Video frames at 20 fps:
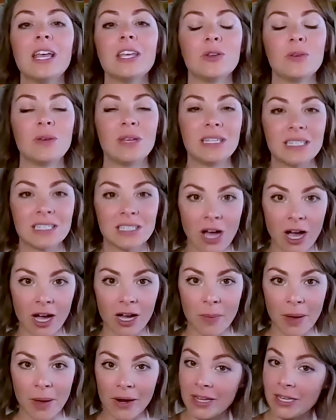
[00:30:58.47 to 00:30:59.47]
You need to talk
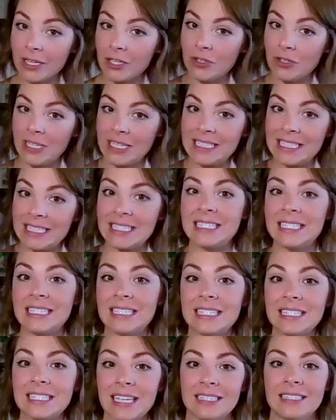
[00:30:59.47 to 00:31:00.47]
about it and you need to
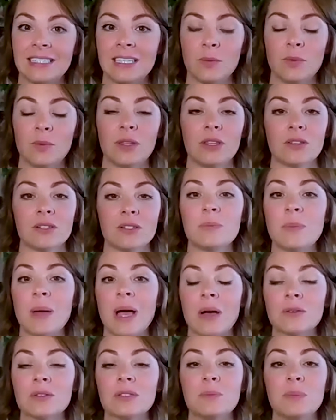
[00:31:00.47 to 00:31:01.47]
discuss it with your
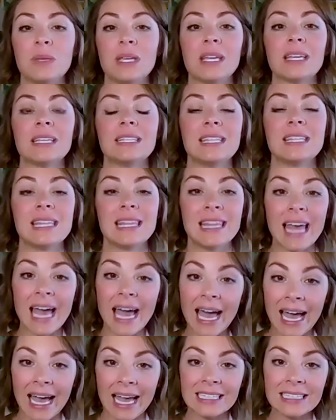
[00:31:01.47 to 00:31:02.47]
spouse, because
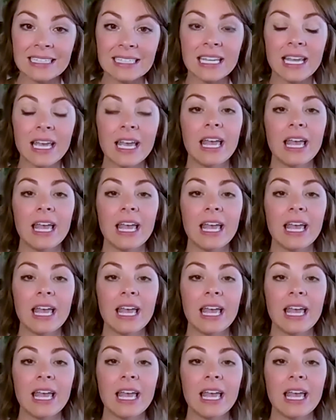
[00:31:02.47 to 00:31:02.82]
that